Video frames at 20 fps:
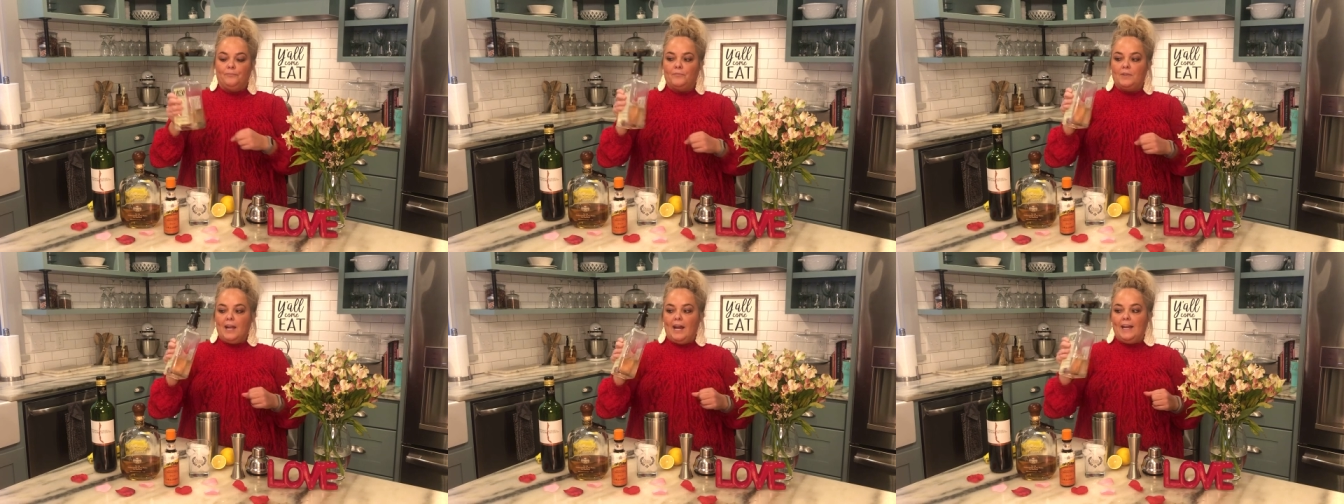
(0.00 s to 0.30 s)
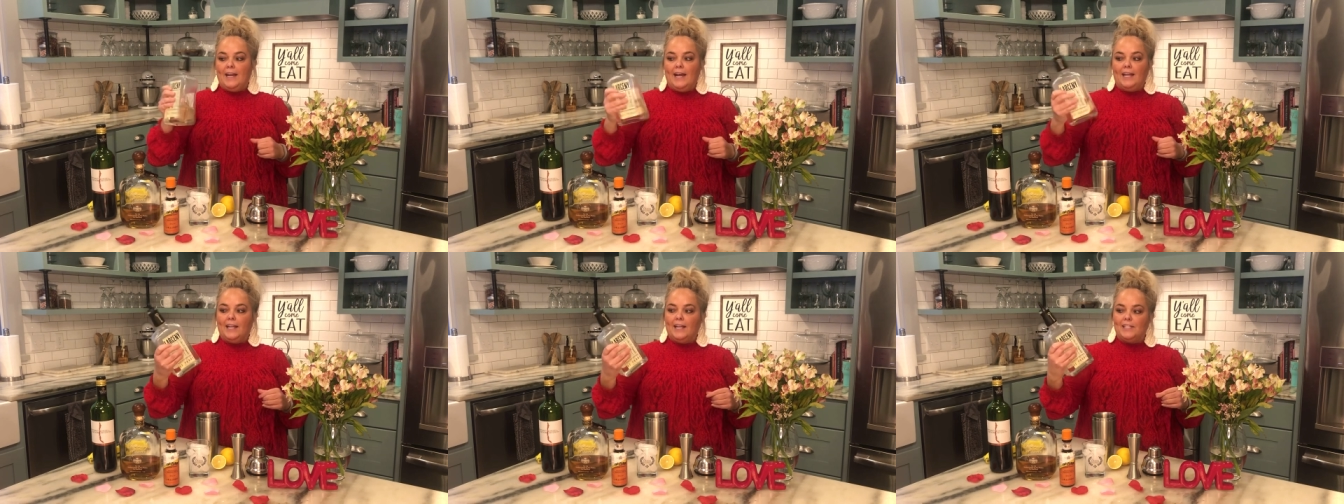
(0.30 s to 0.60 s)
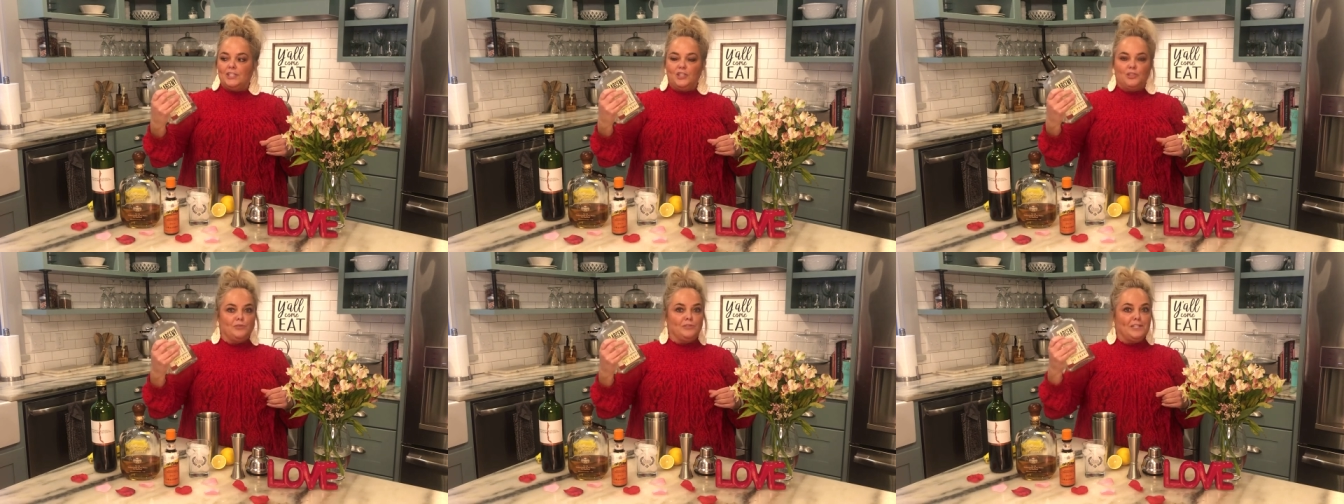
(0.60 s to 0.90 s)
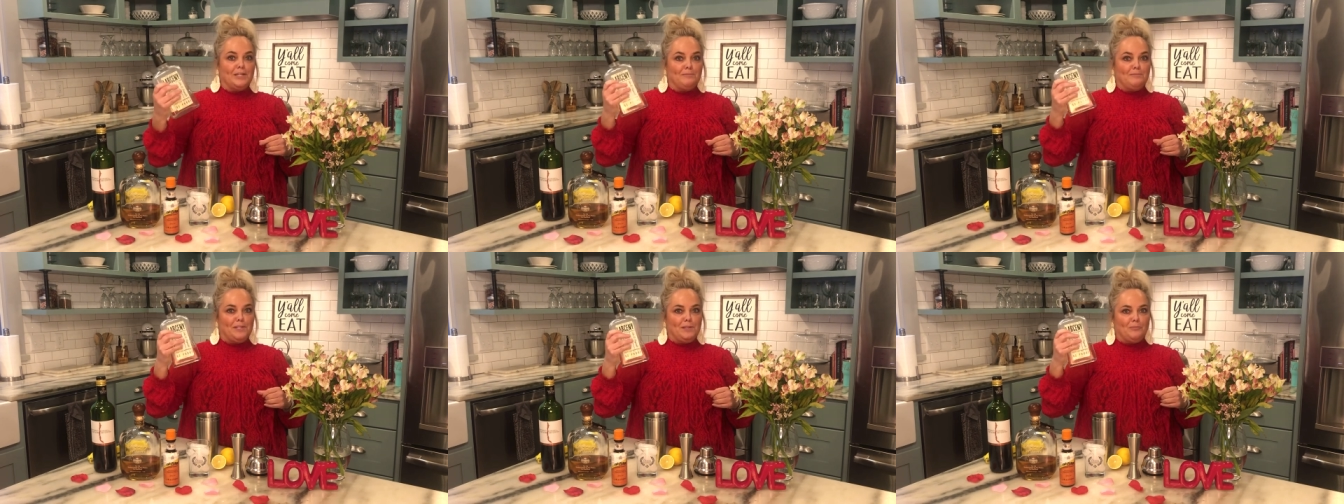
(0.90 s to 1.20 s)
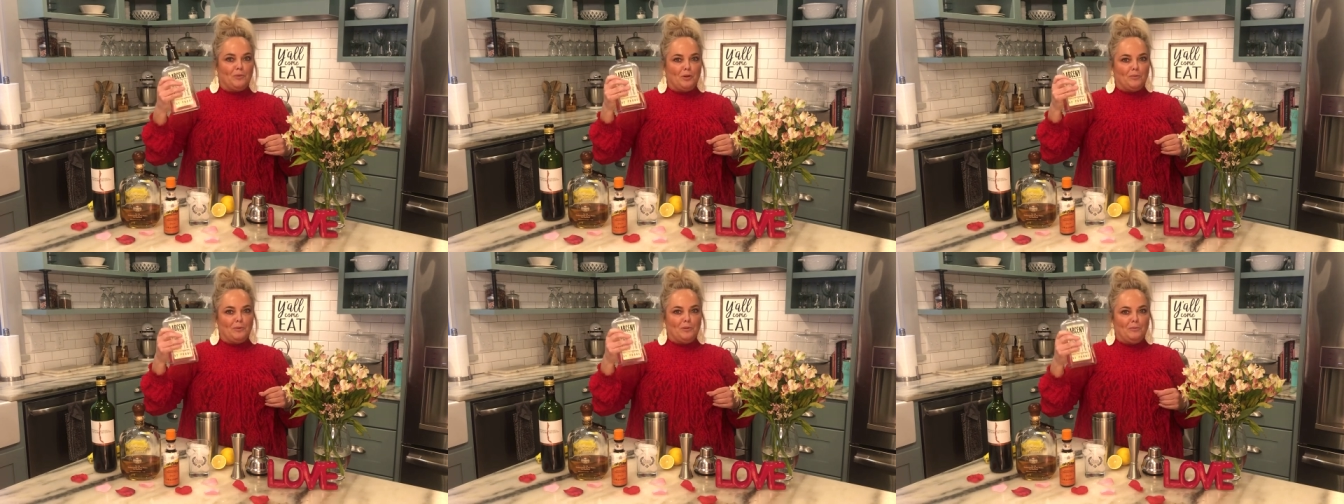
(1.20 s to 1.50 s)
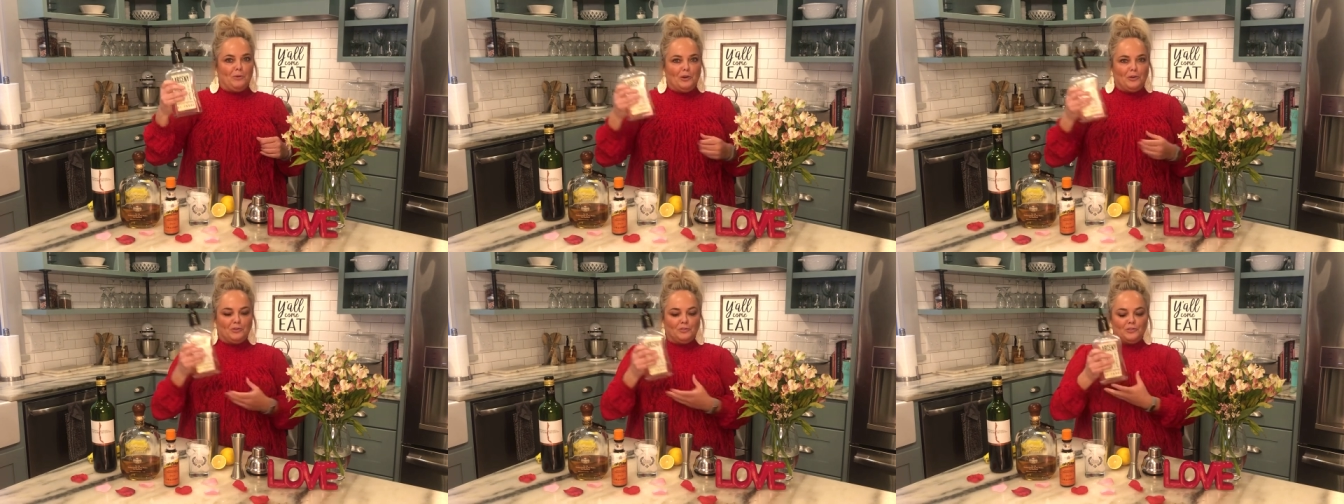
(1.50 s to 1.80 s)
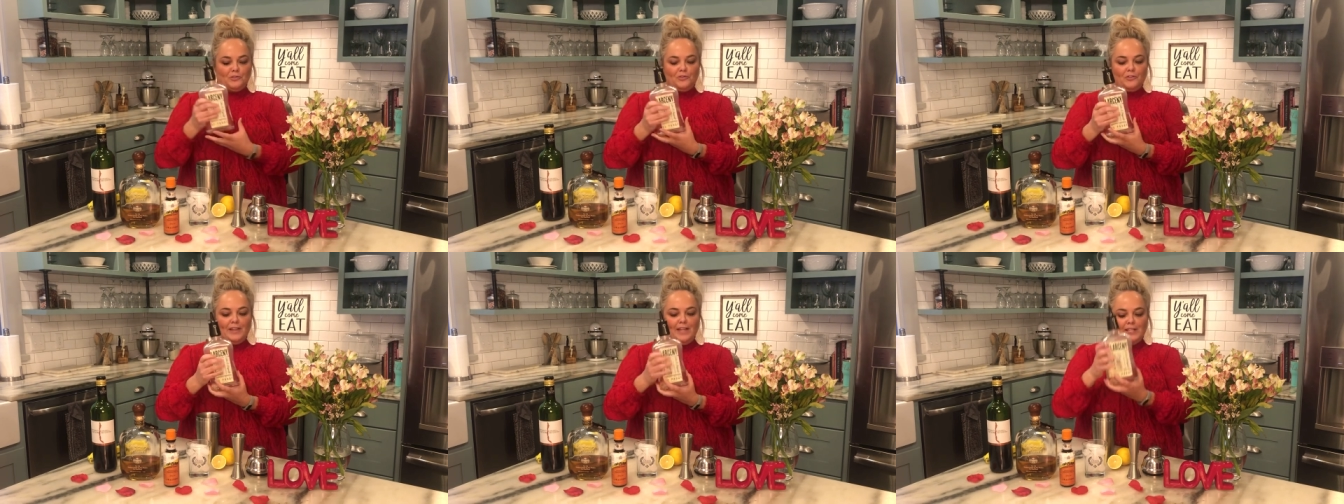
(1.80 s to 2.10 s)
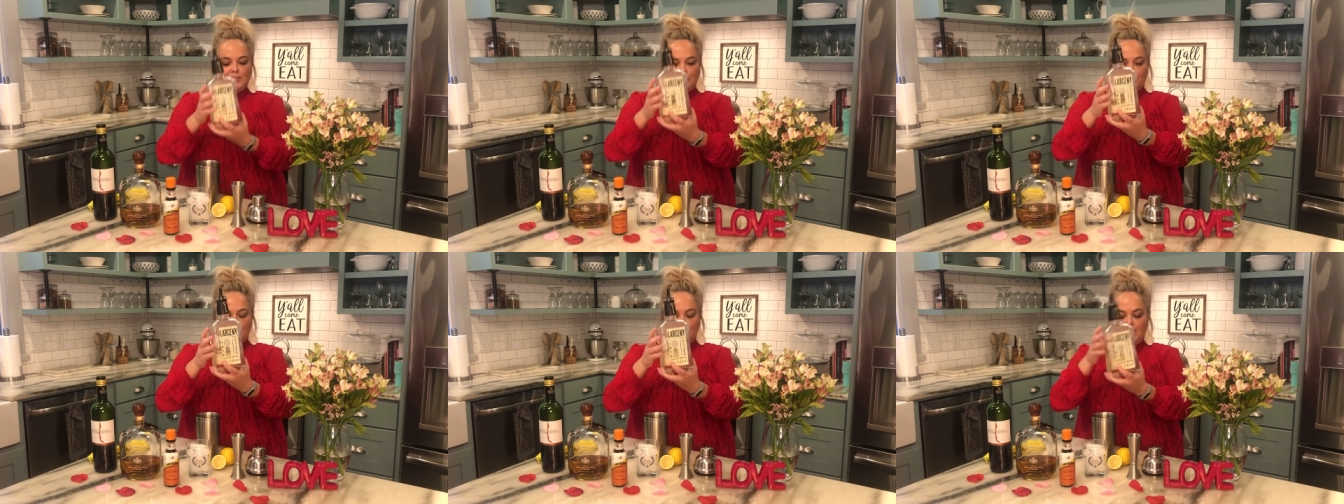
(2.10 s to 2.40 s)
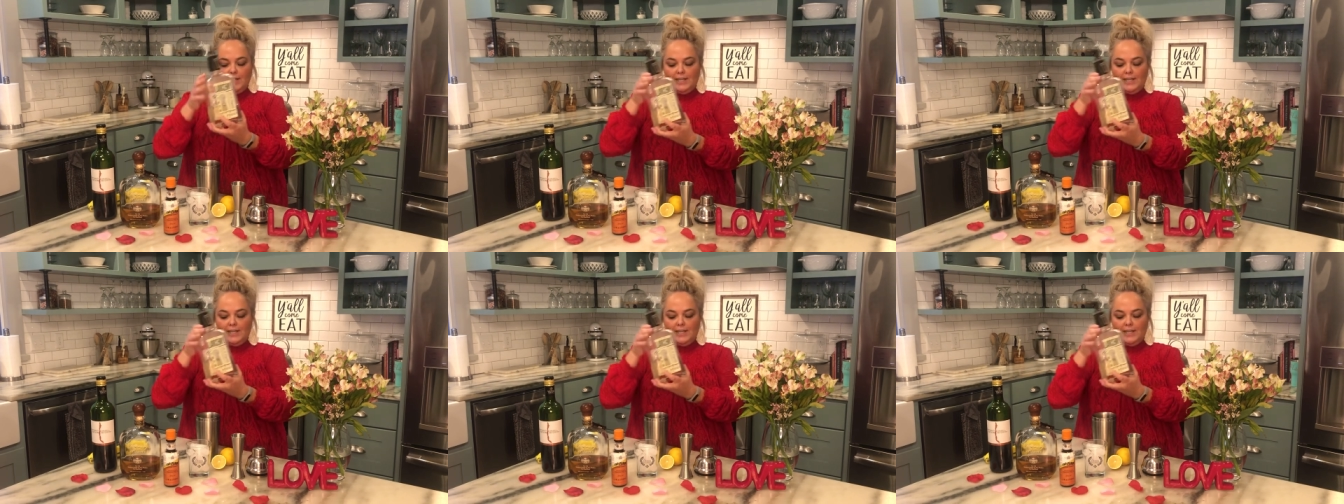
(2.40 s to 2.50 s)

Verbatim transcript: And I like to use empty bourbon bottles for that sort of thing.